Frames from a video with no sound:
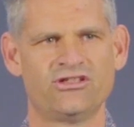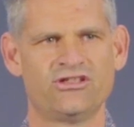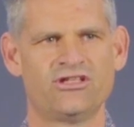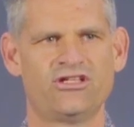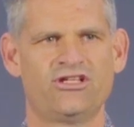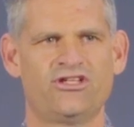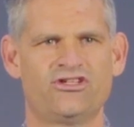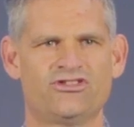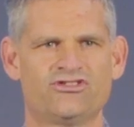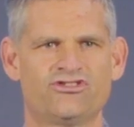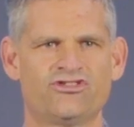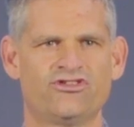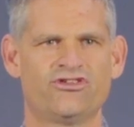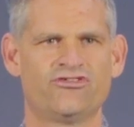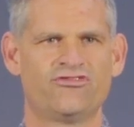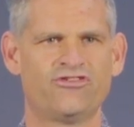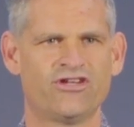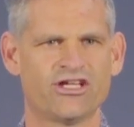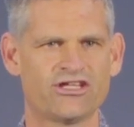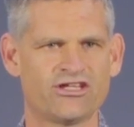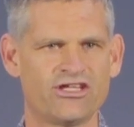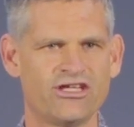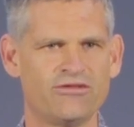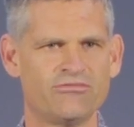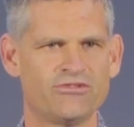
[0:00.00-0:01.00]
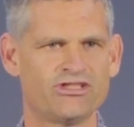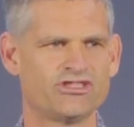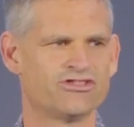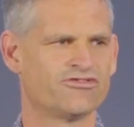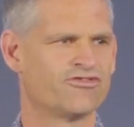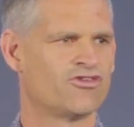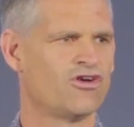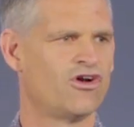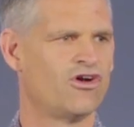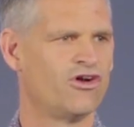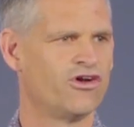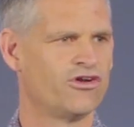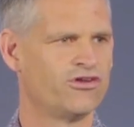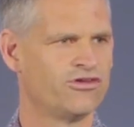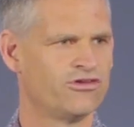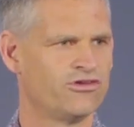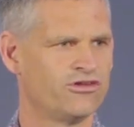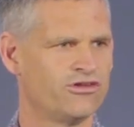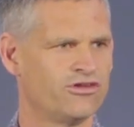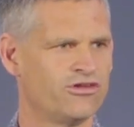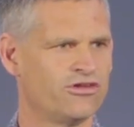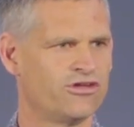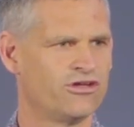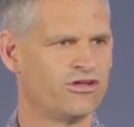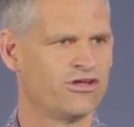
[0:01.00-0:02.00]
is to reflect the image of God,
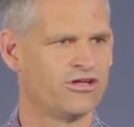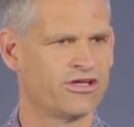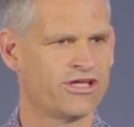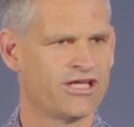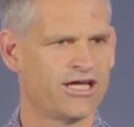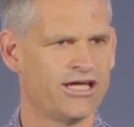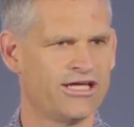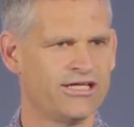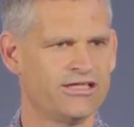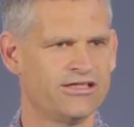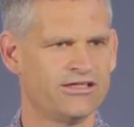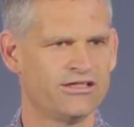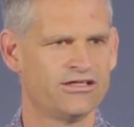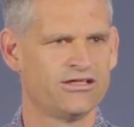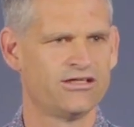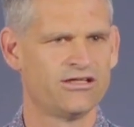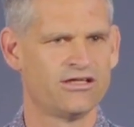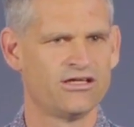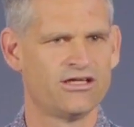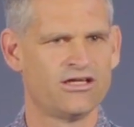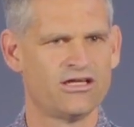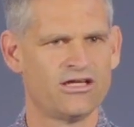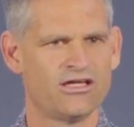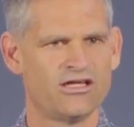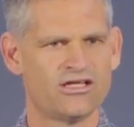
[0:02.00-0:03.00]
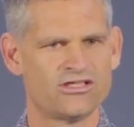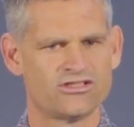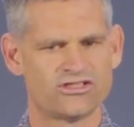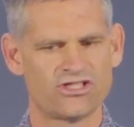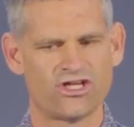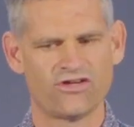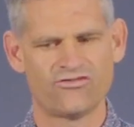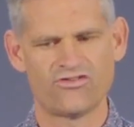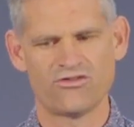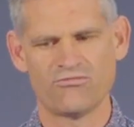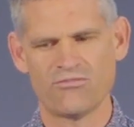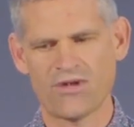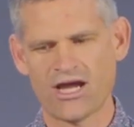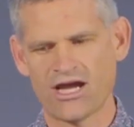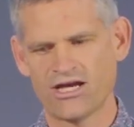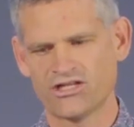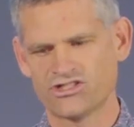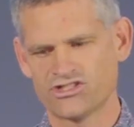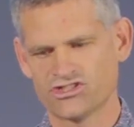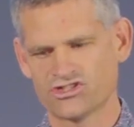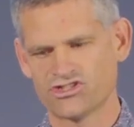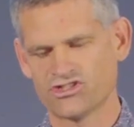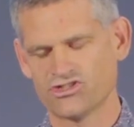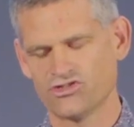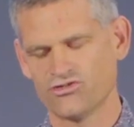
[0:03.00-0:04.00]
okay? So if your marriage
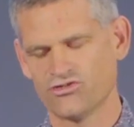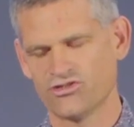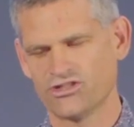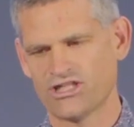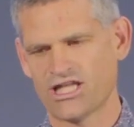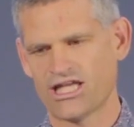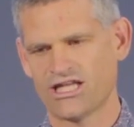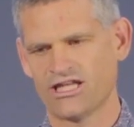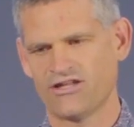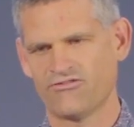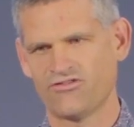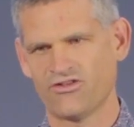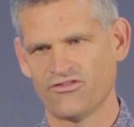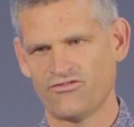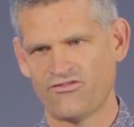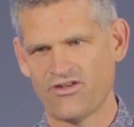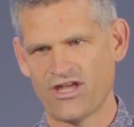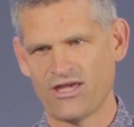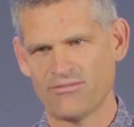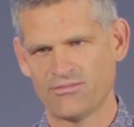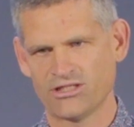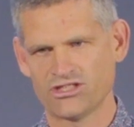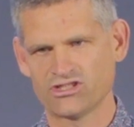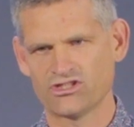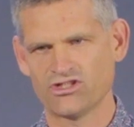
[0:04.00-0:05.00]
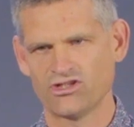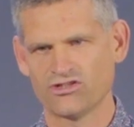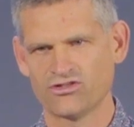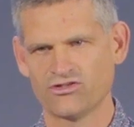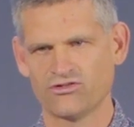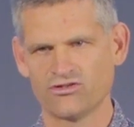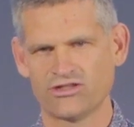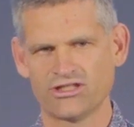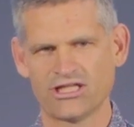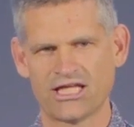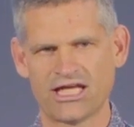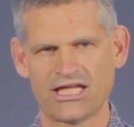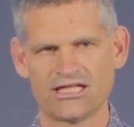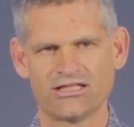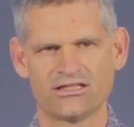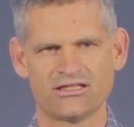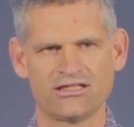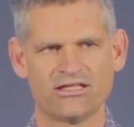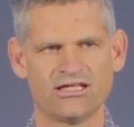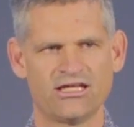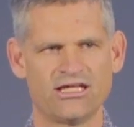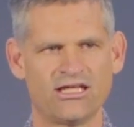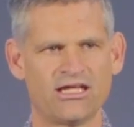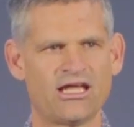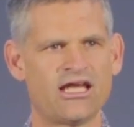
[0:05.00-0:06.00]
isn't doing that, if your family's not doing that,
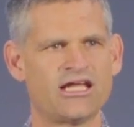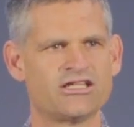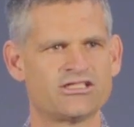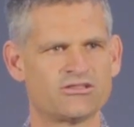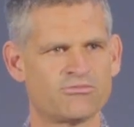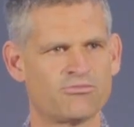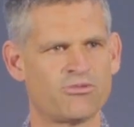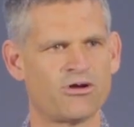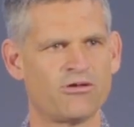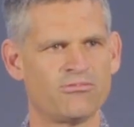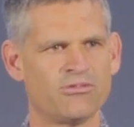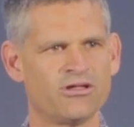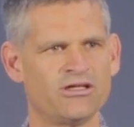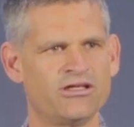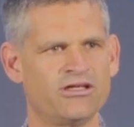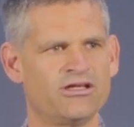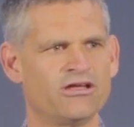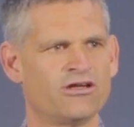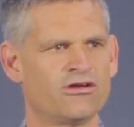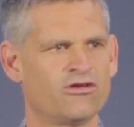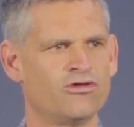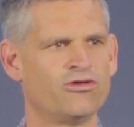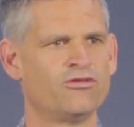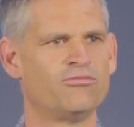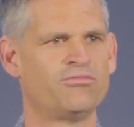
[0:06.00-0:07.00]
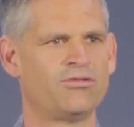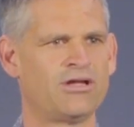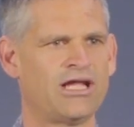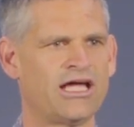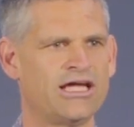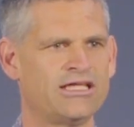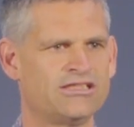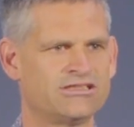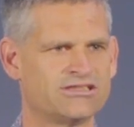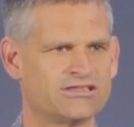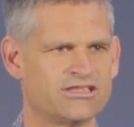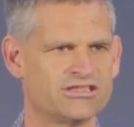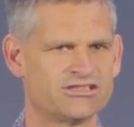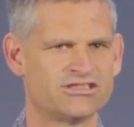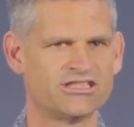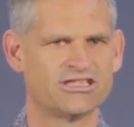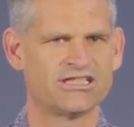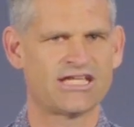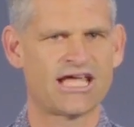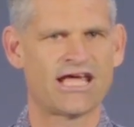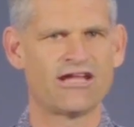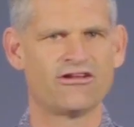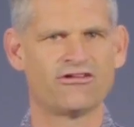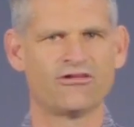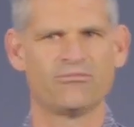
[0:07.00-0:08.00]
it's a, probably a good place to sit
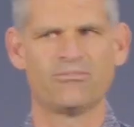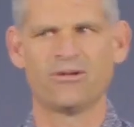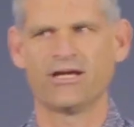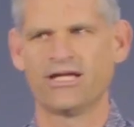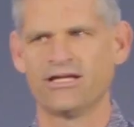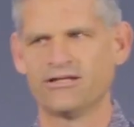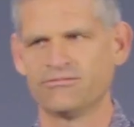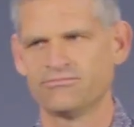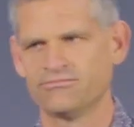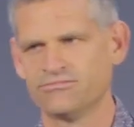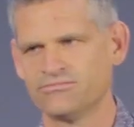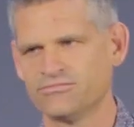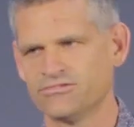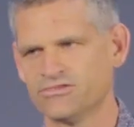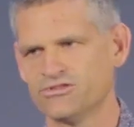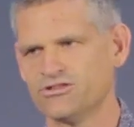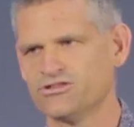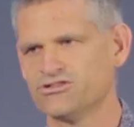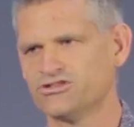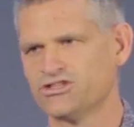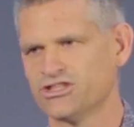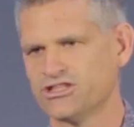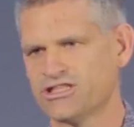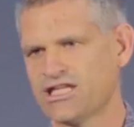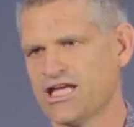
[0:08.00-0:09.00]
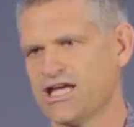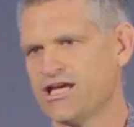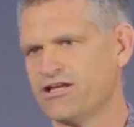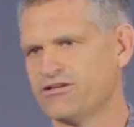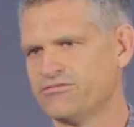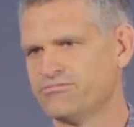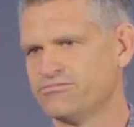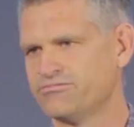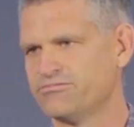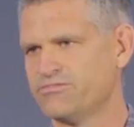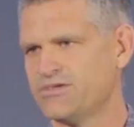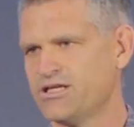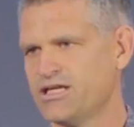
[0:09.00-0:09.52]
down and repent. Sit down,